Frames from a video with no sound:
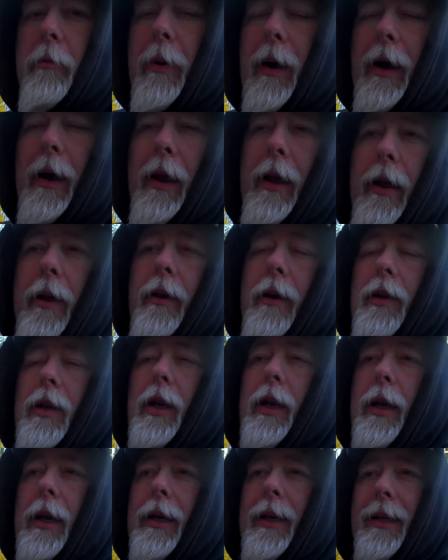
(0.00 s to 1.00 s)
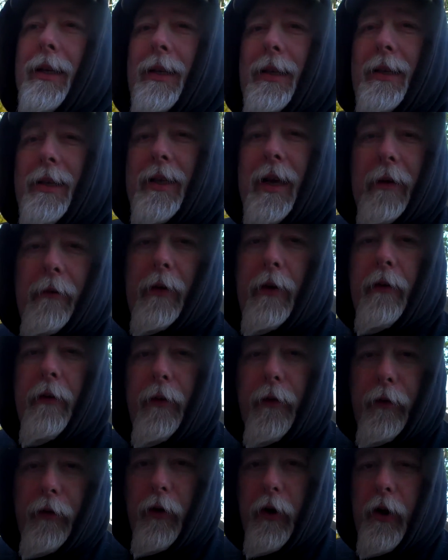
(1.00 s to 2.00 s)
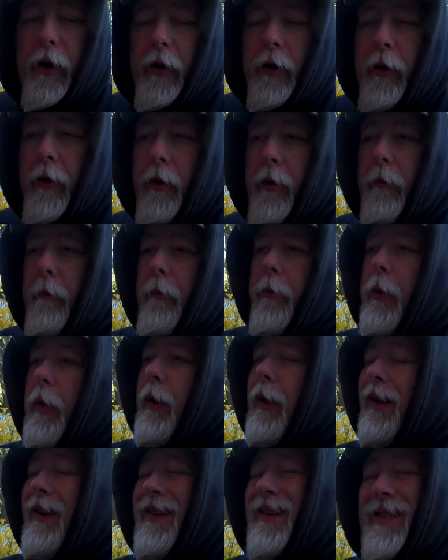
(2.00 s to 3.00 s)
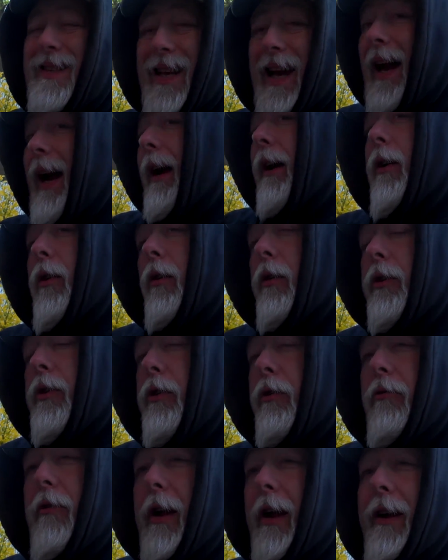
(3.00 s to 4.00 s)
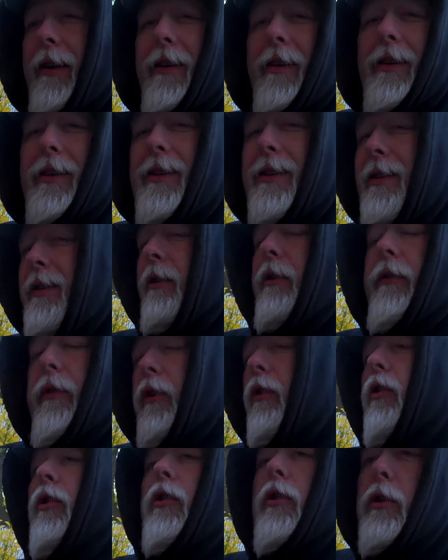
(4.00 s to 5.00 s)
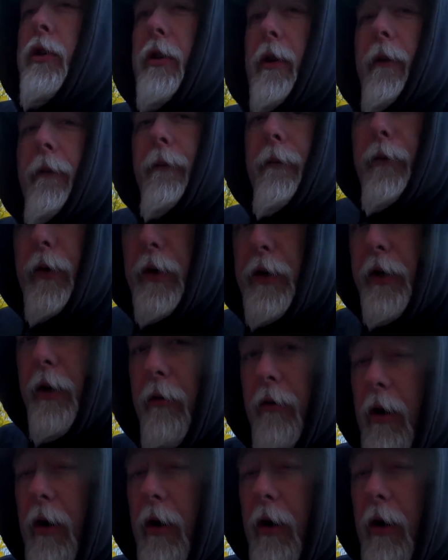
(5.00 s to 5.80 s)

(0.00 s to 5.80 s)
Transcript: my 7-foot Tackle Direct Silver Hooks fishing